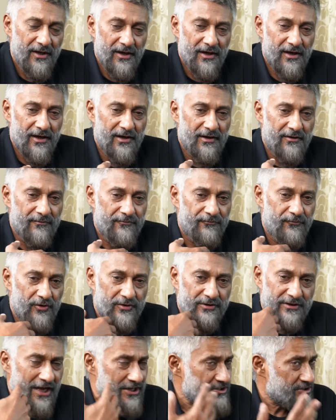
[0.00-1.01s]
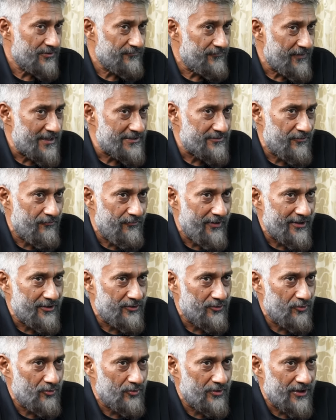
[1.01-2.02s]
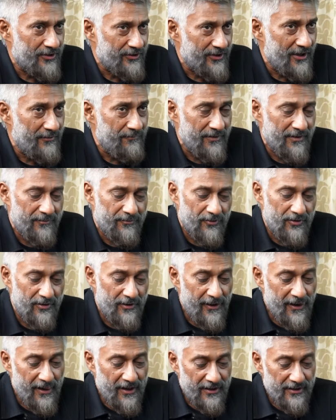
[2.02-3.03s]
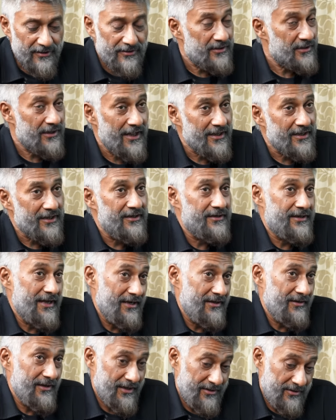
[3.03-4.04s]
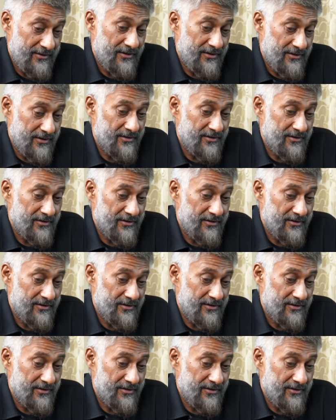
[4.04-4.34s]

Uh, for Tashkent files, we went to the real people in like in Delhi and in,